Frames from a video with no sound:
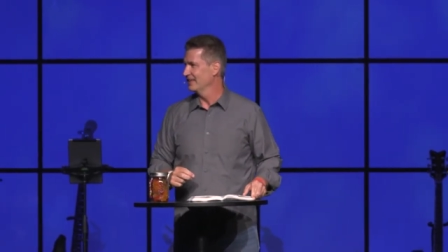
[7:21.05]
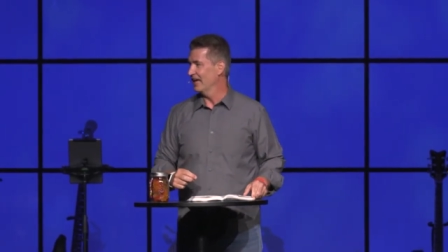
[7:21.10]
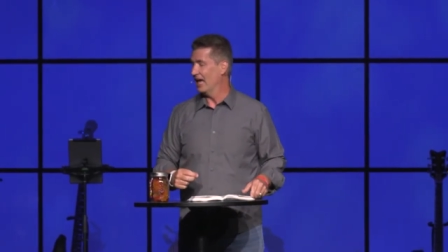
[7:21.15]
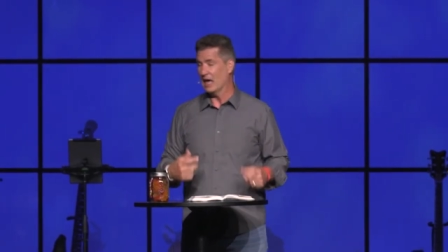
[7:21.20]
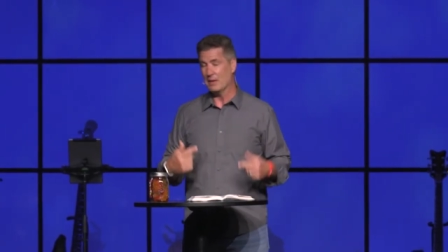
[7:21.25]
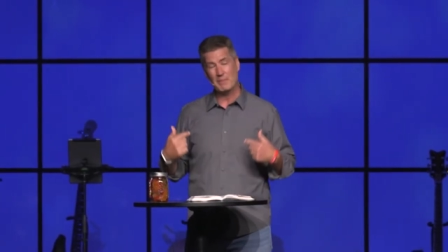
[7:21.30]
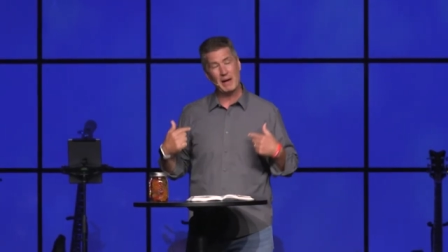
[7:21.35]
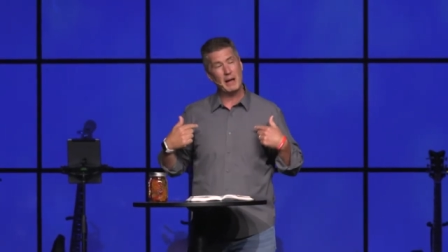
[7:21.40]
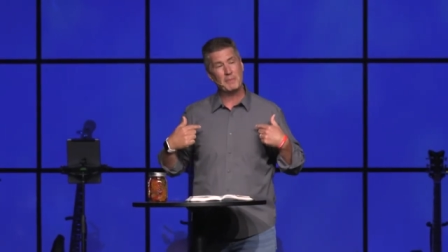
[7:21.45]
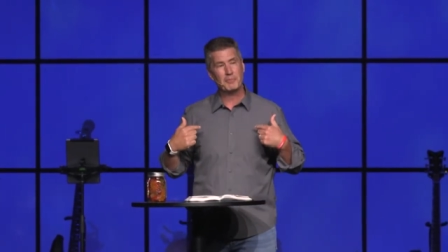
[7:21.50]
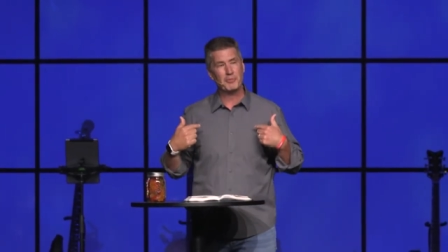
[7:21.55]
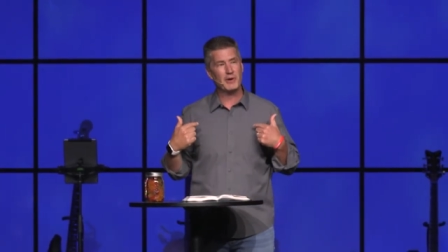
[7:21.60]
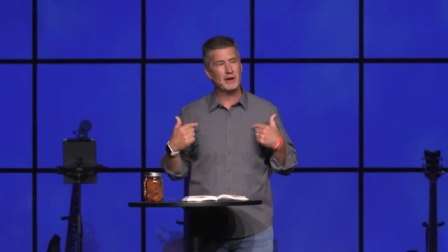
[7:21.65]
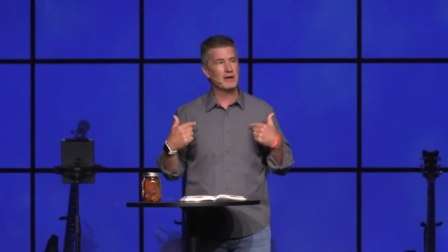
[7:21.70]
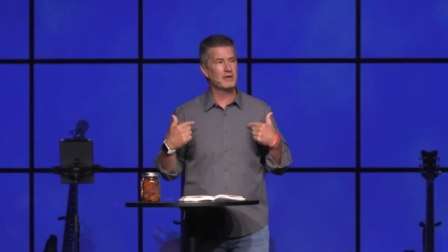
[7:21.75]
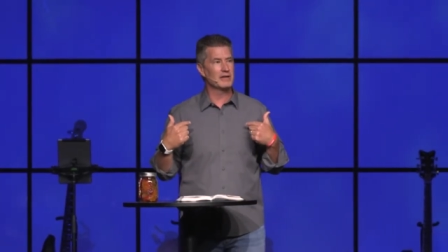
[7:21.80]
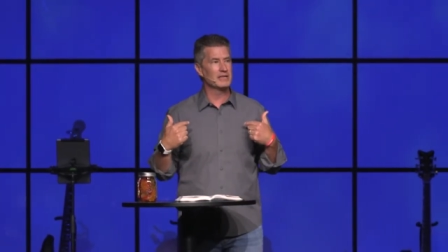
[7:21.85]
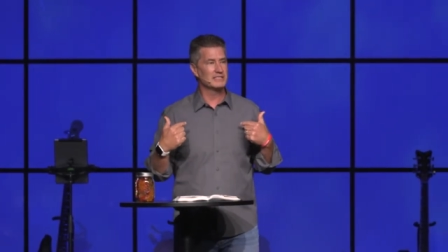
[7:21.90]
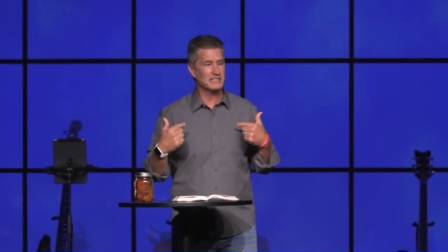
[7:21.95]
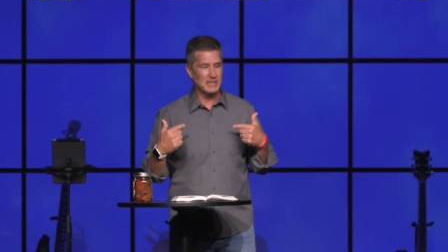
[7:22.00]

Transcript: And my prayer is